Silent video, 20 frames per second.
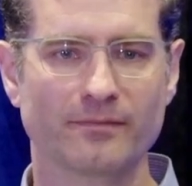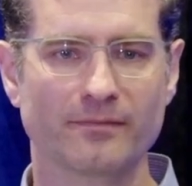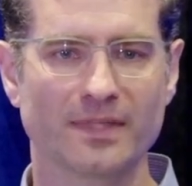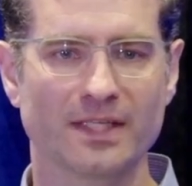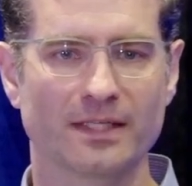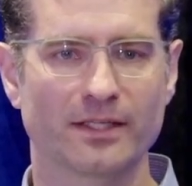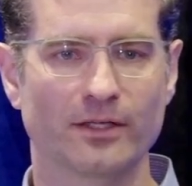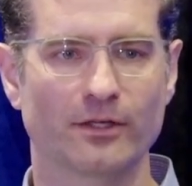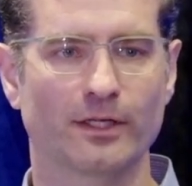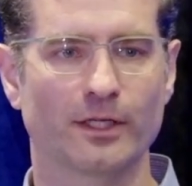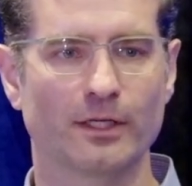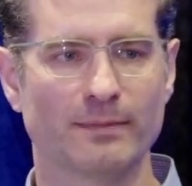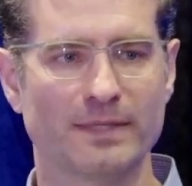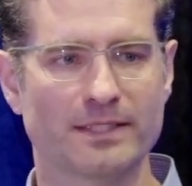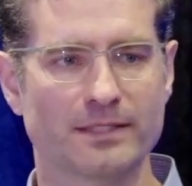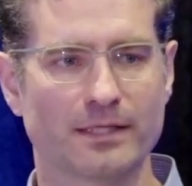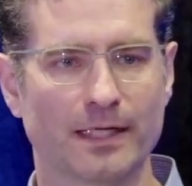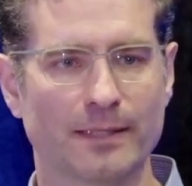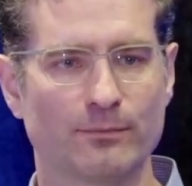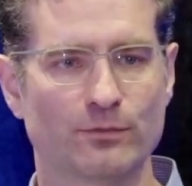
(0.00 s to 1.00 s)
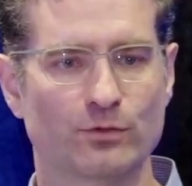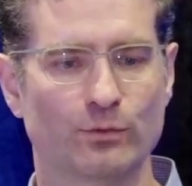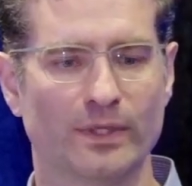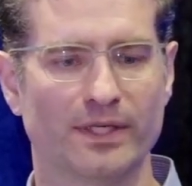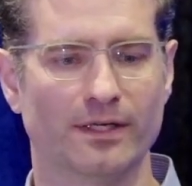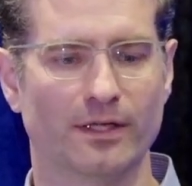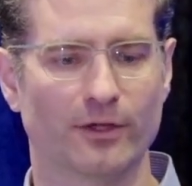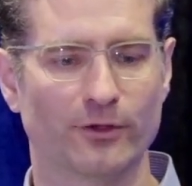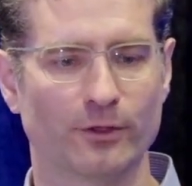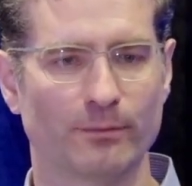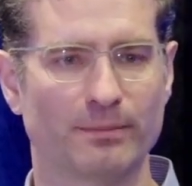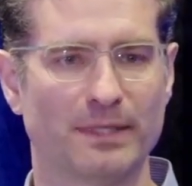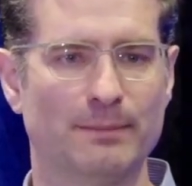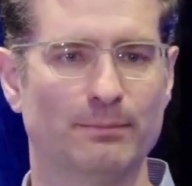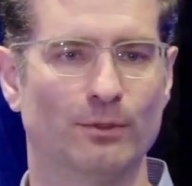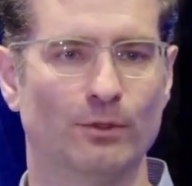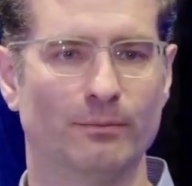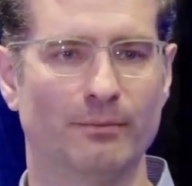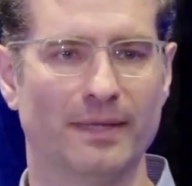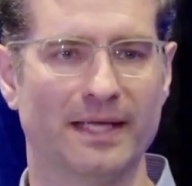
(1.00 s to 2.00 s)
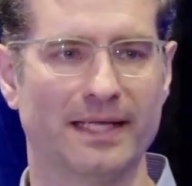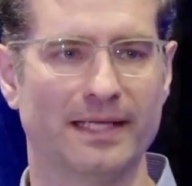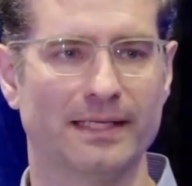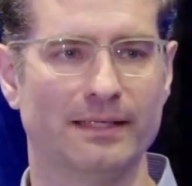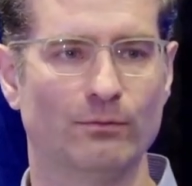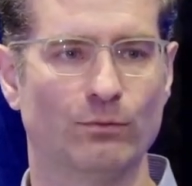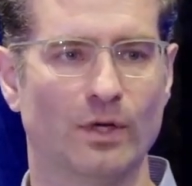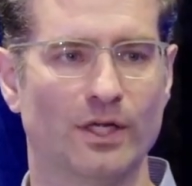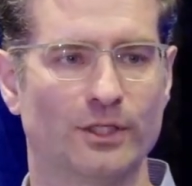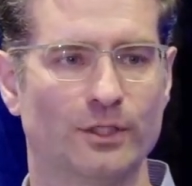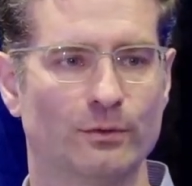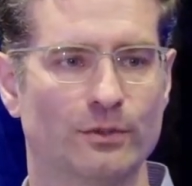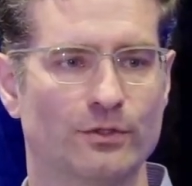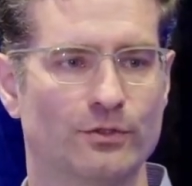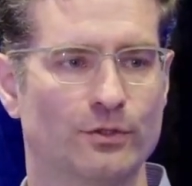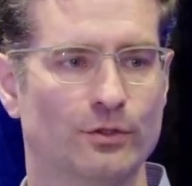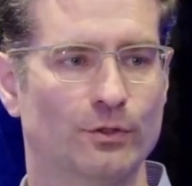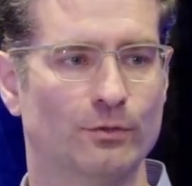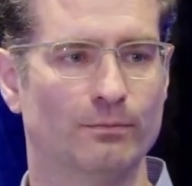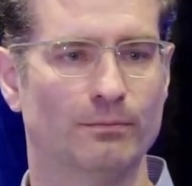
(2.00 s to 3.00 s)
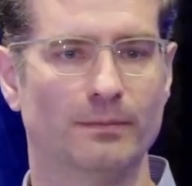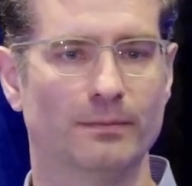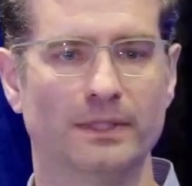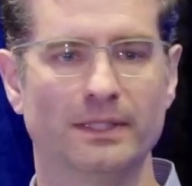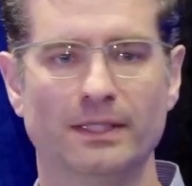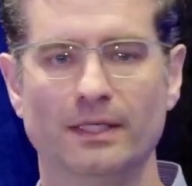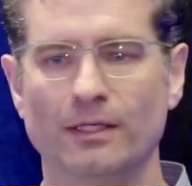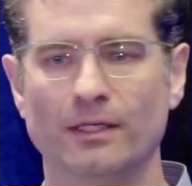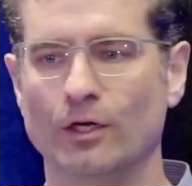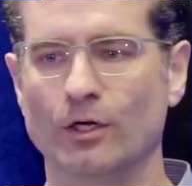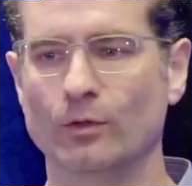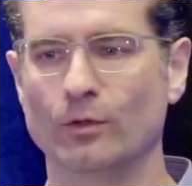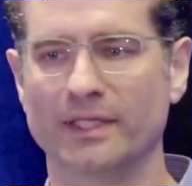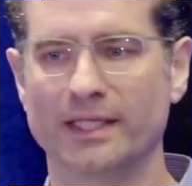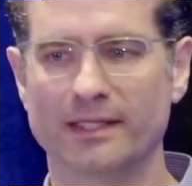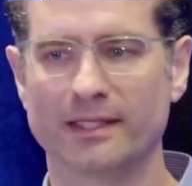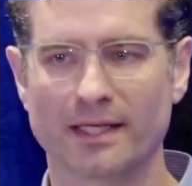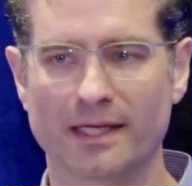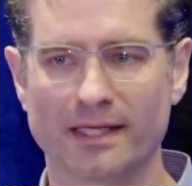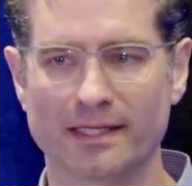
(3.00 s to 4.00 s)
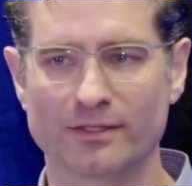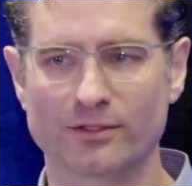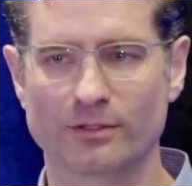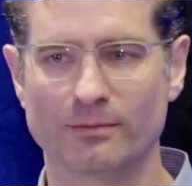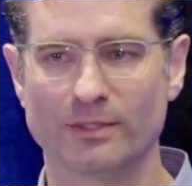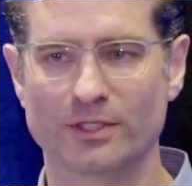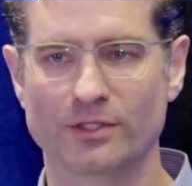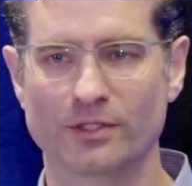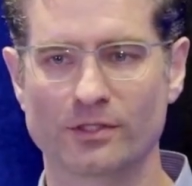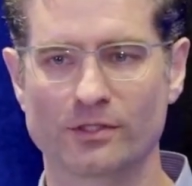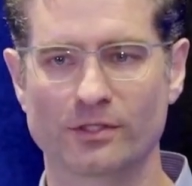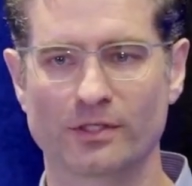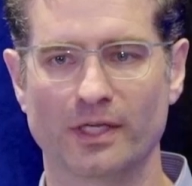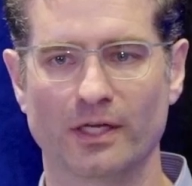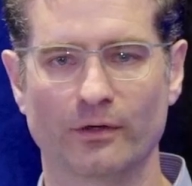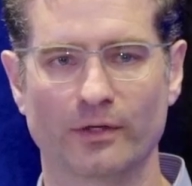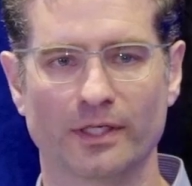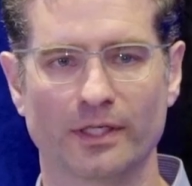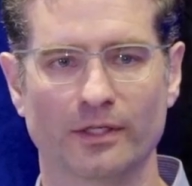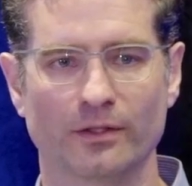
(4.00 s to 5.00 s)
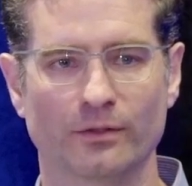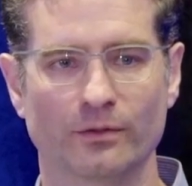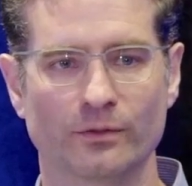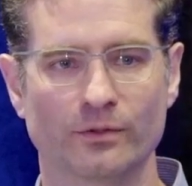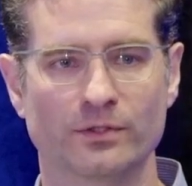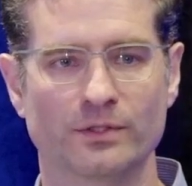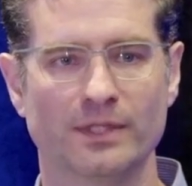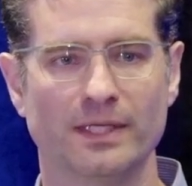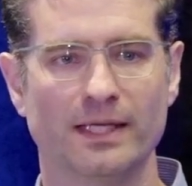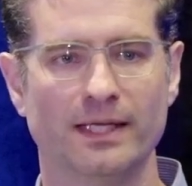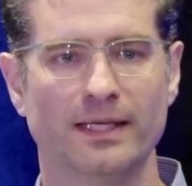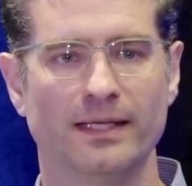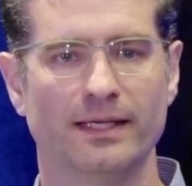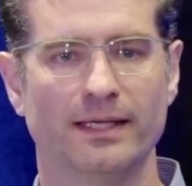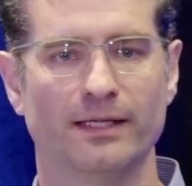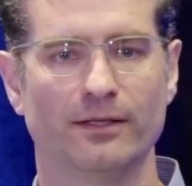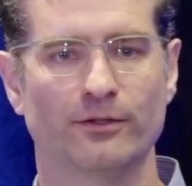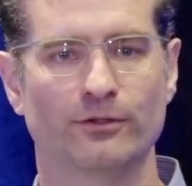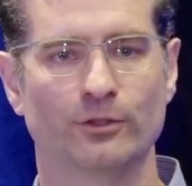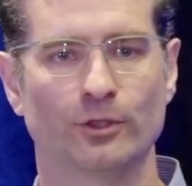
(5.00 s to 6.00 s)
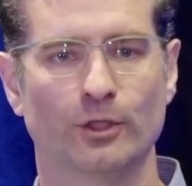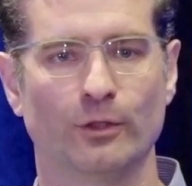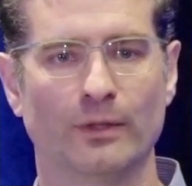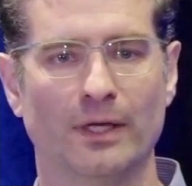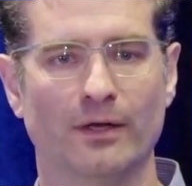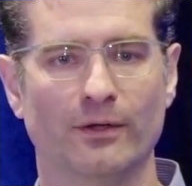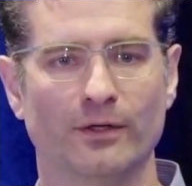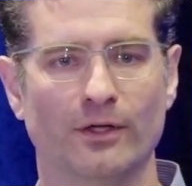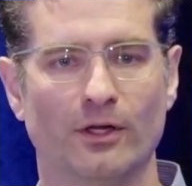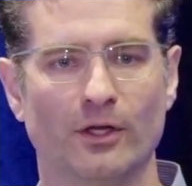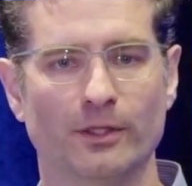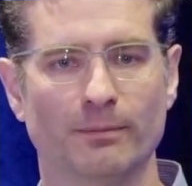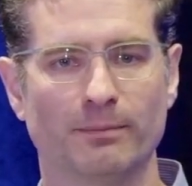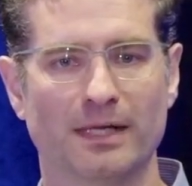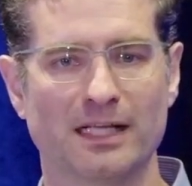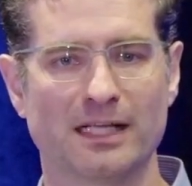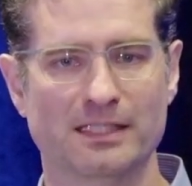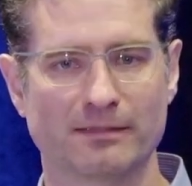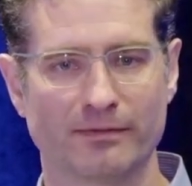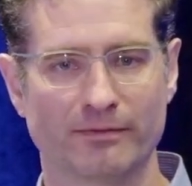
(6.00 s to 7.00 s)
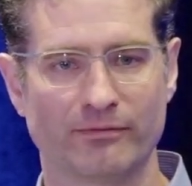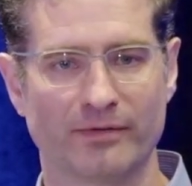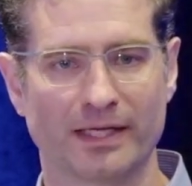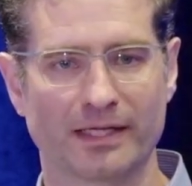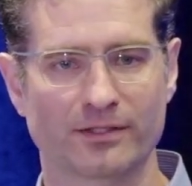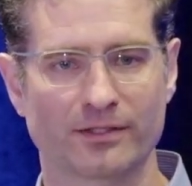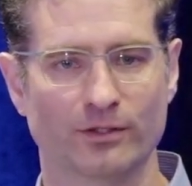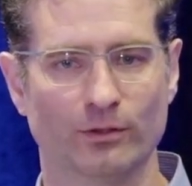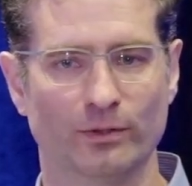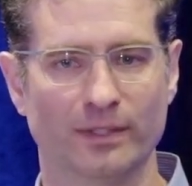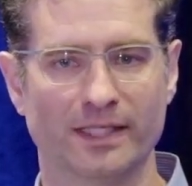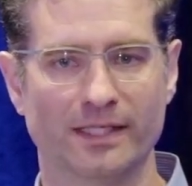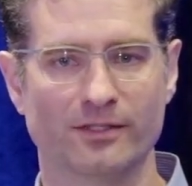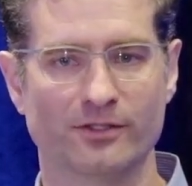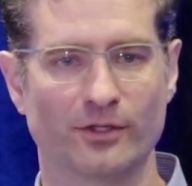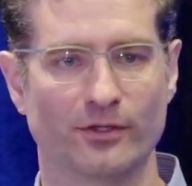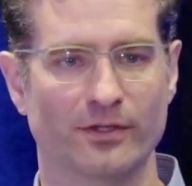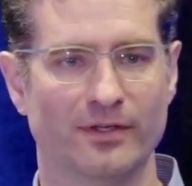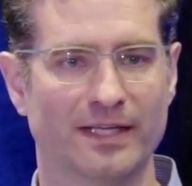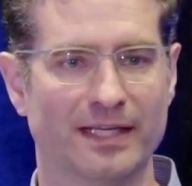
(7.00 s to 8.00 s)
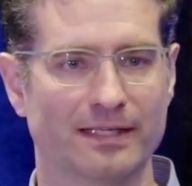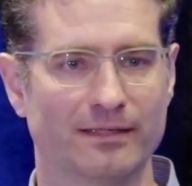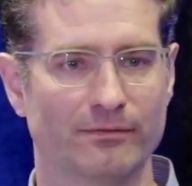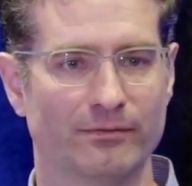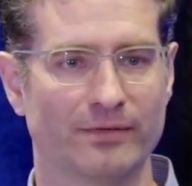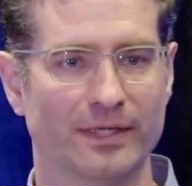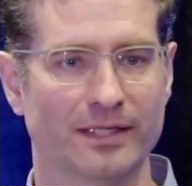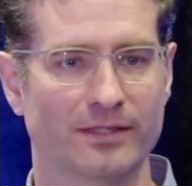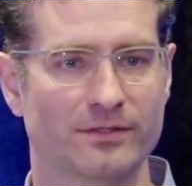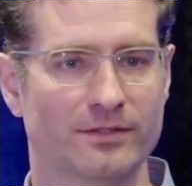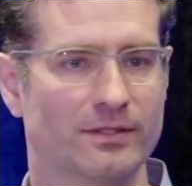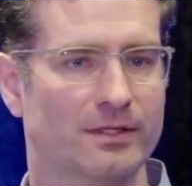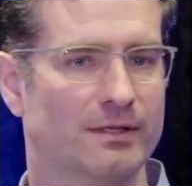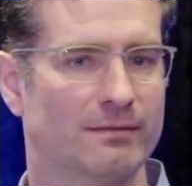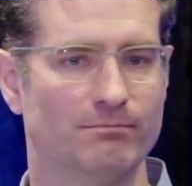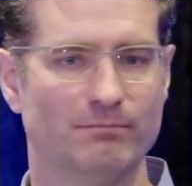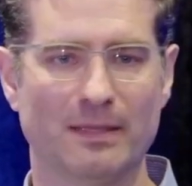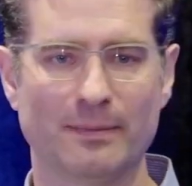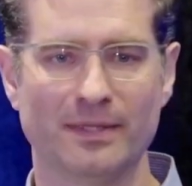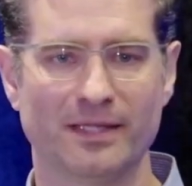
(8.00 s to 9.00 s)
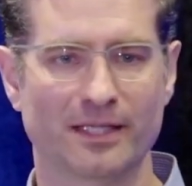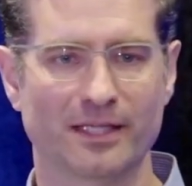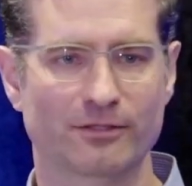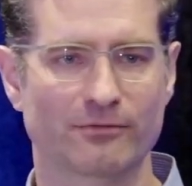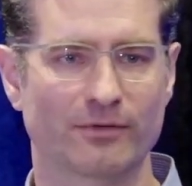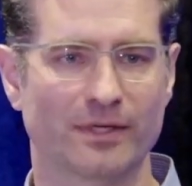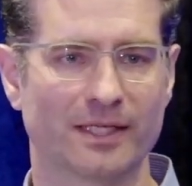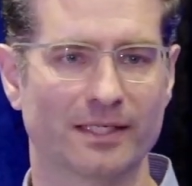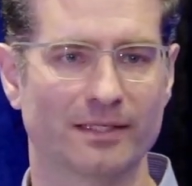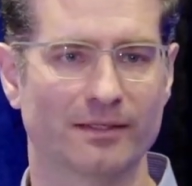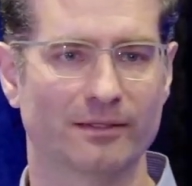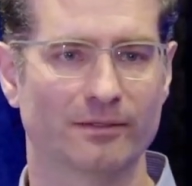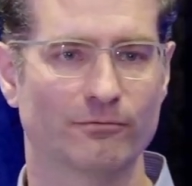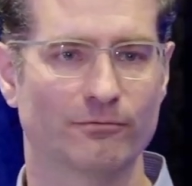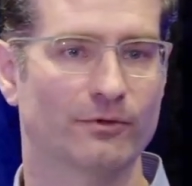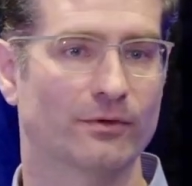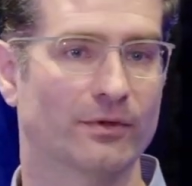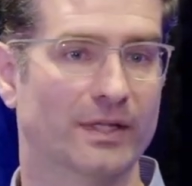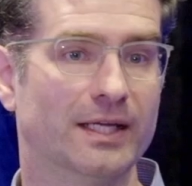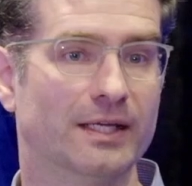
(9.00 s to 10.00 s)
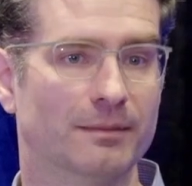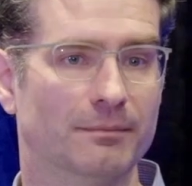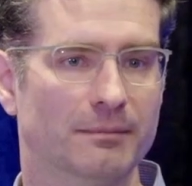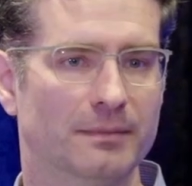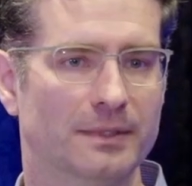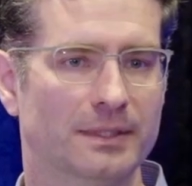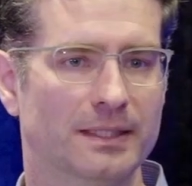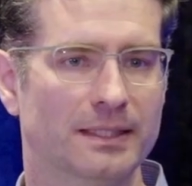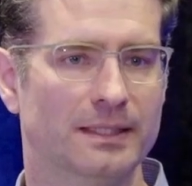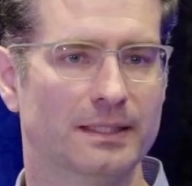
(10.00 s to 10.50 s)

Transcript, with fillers: there are going to be times when other people may want to assume only the highest emission scenarios and throw out all the positive effects and only consider the negative effects maybe that's fine for them